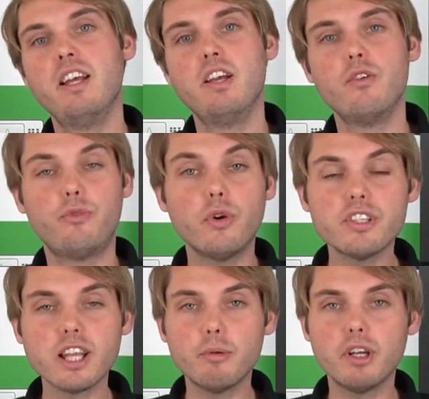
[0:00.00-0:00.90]

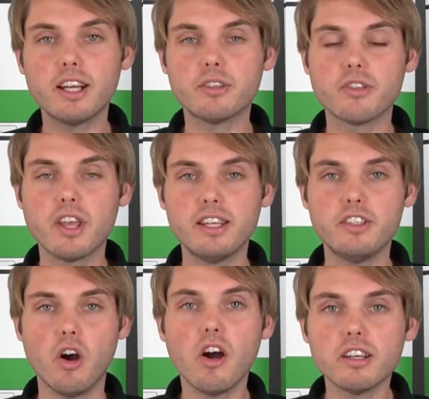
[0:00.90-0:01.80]
First, I would like to thank the
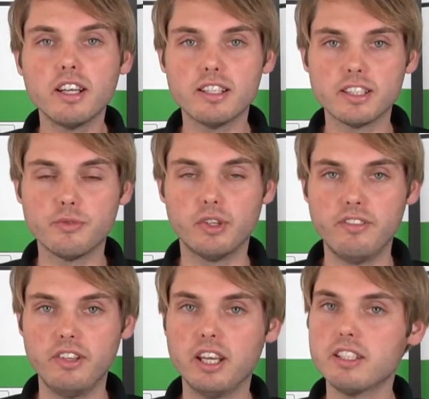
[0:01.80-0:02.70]
organizers for
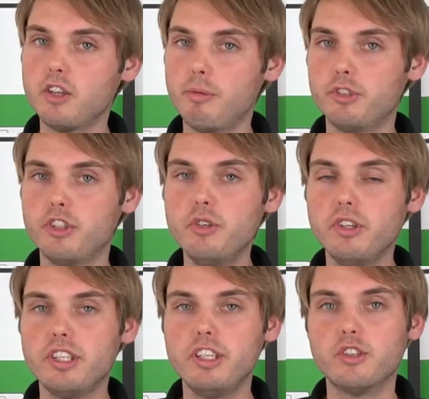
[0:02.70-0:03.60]
giving us the
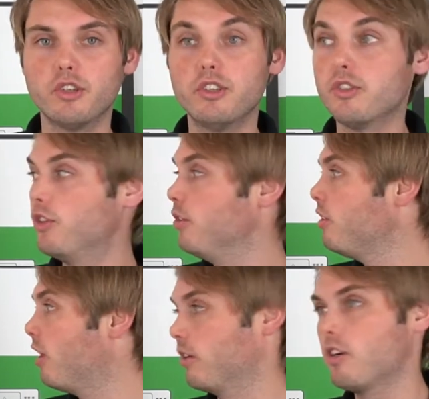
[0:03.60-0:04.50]
opportunity to introduce
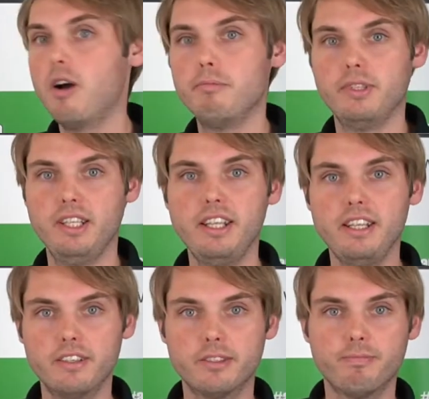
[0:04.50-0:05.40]
our company
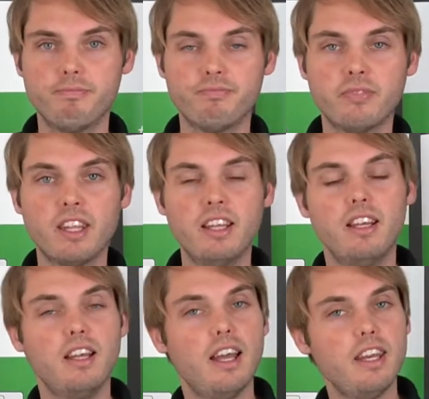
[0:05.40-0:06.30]
here.
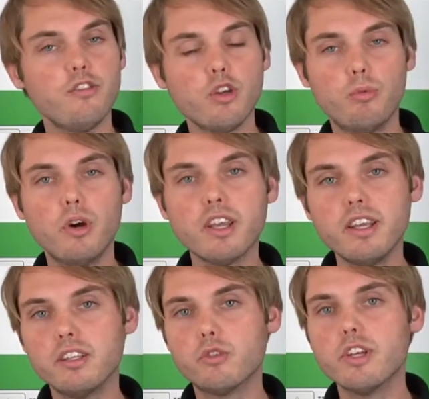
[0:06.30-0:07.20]
And if you're working
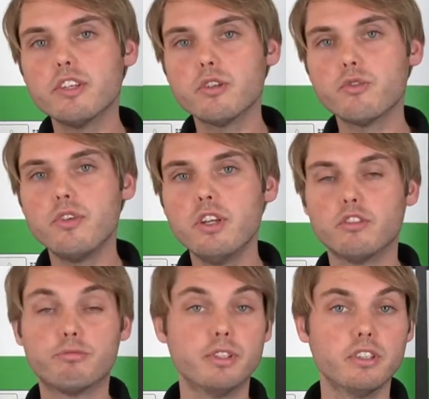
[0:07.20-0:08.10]
in the research field
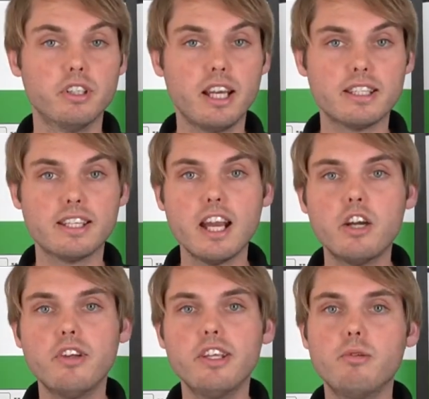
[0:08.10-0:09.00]
of brilliant light
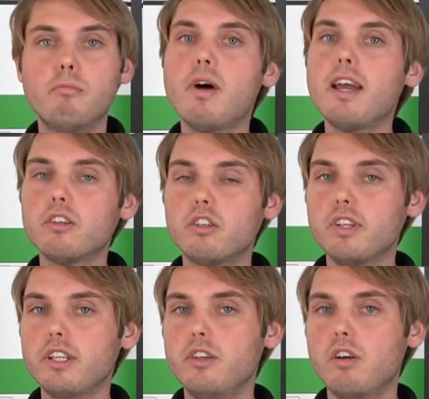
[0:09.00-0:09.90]
scattering, you might
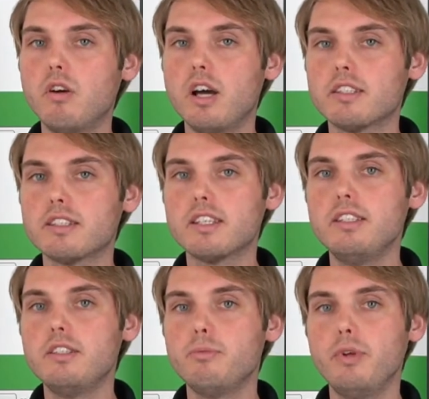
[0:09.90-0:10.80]
already know us
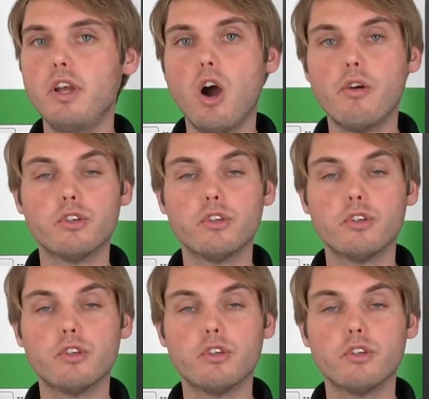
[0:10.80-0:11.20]
since we offer